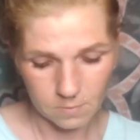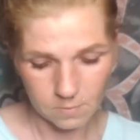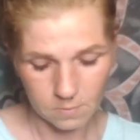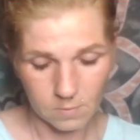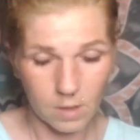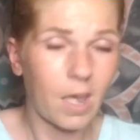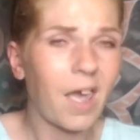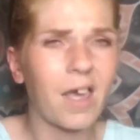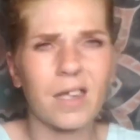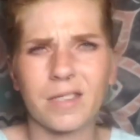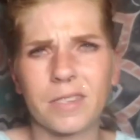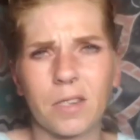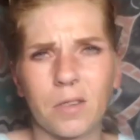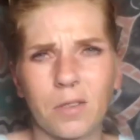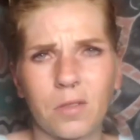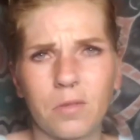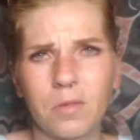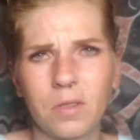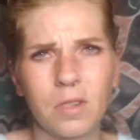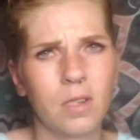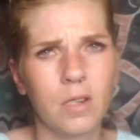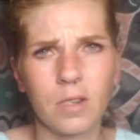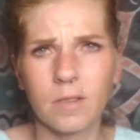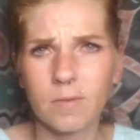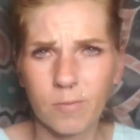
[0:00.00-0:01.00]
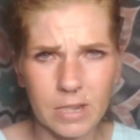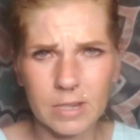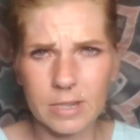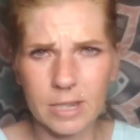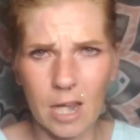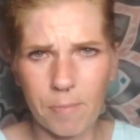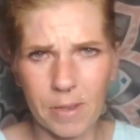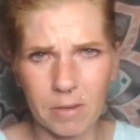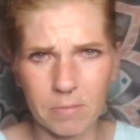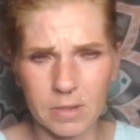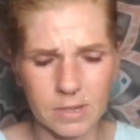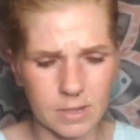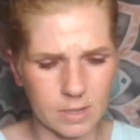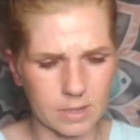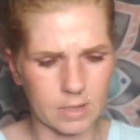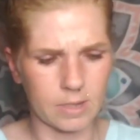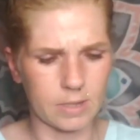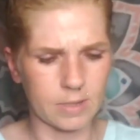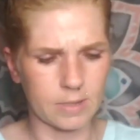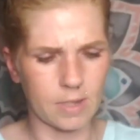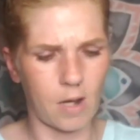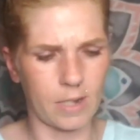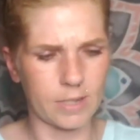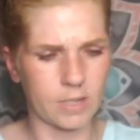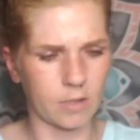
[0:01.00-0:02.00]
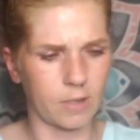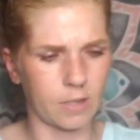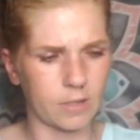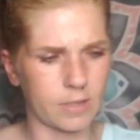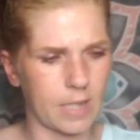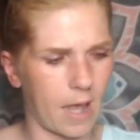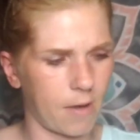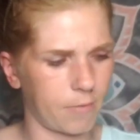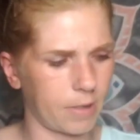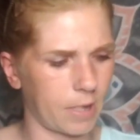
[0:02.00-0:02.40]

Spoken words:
Yeah, so we can see how pigmented it is. All right, so there's that.